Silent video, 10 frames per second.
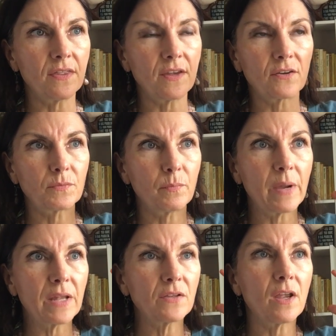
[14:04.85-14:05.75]
There's
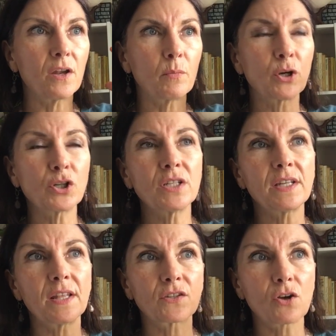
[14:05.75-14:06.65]
been an
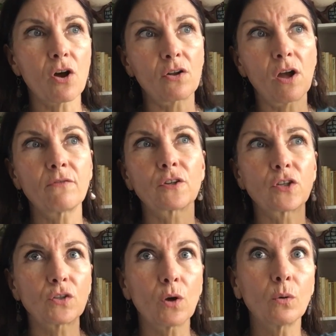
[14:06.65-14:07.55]
emergency that's gone on for
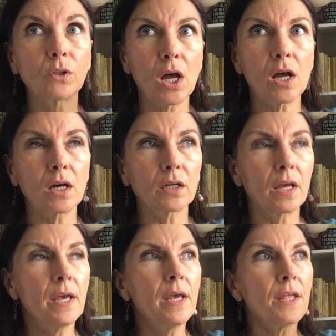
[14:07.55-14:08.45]
so long
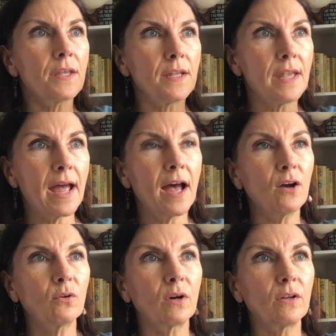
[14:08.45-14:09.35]
that
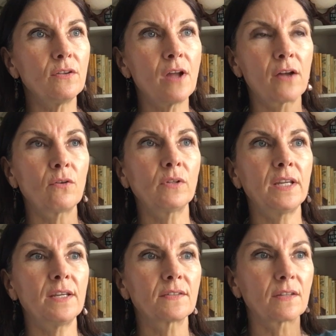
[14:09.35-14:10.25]
now not
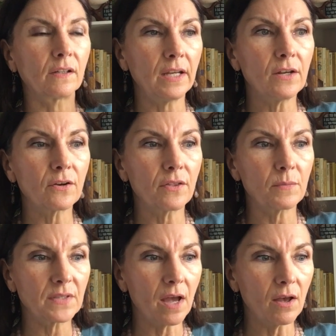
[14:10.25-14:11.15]
only is the leader
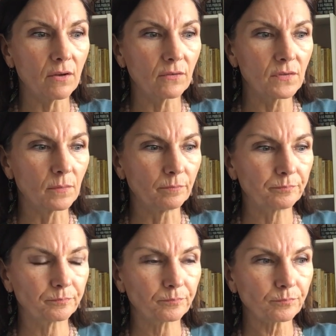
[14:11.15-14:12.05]
themselves
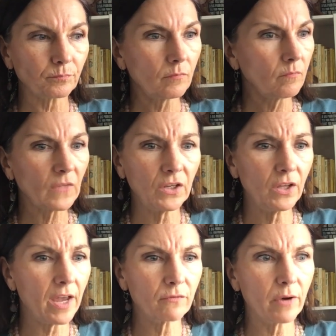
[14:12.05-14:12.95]

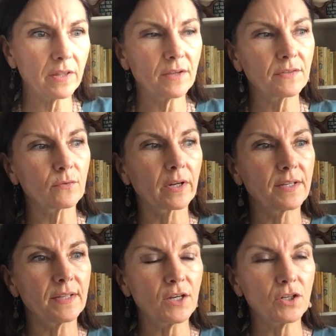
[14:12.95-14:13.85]
have run this
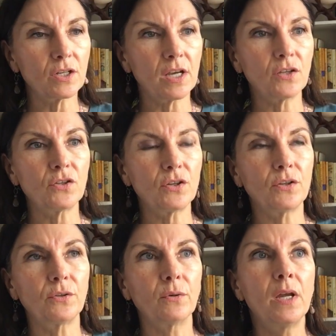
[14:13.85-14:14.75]
organization
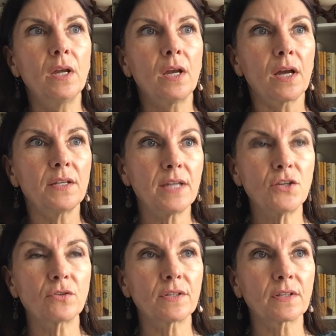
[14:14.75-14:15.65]
into a
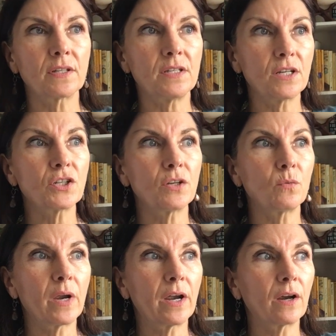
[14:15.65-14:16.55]
dangerous
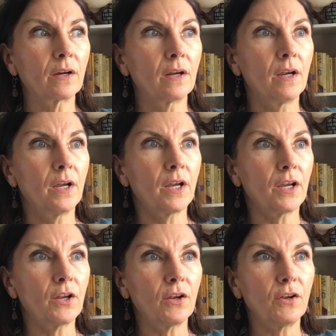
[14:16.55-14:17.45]
condition where
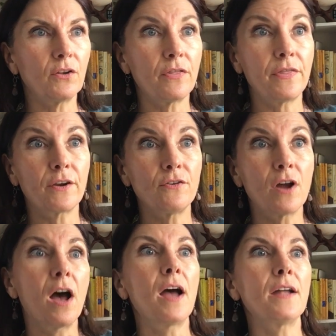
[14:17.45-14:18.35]
they're
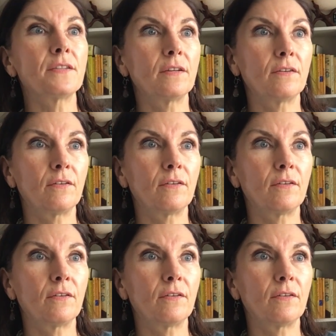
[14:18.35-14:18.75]
not